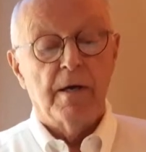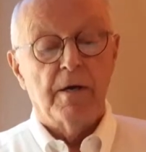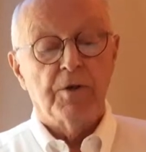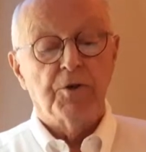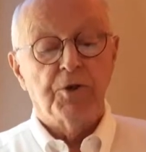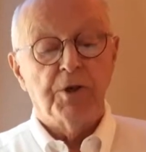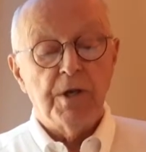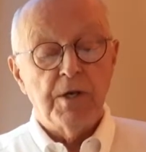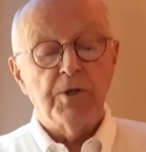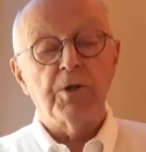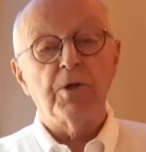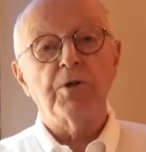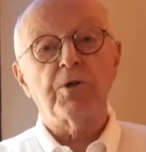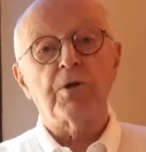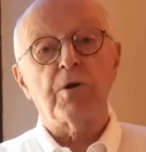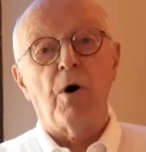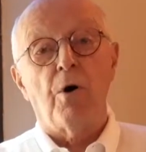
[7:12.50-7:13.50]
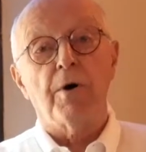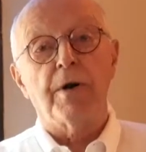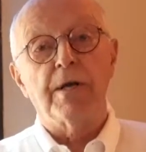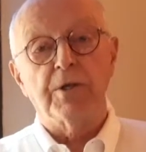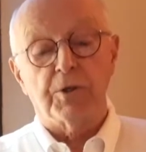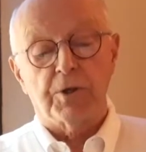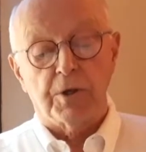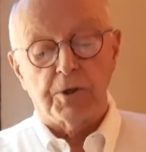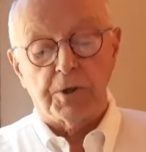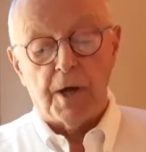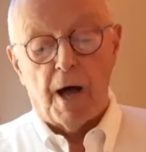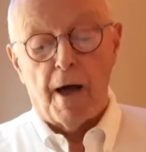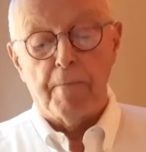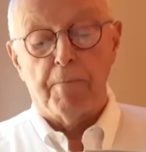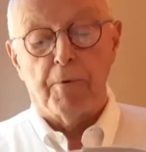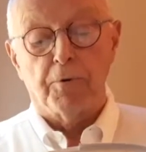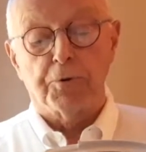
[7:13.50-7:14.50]
Jesus taught his
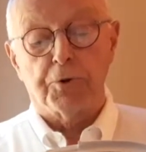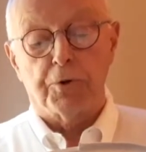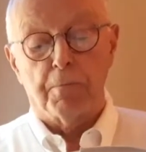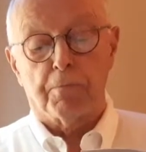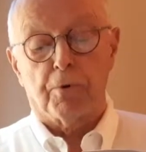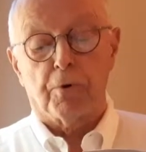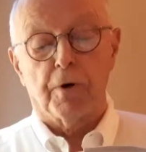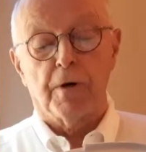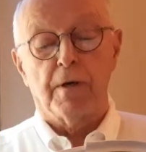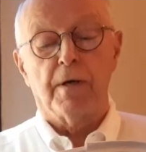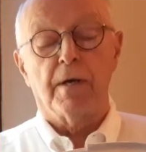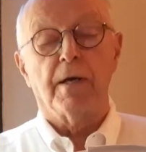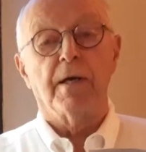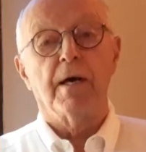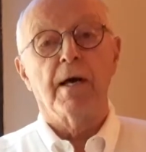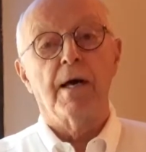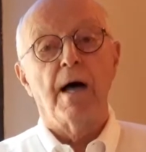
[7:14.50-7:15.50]
disciples to pray,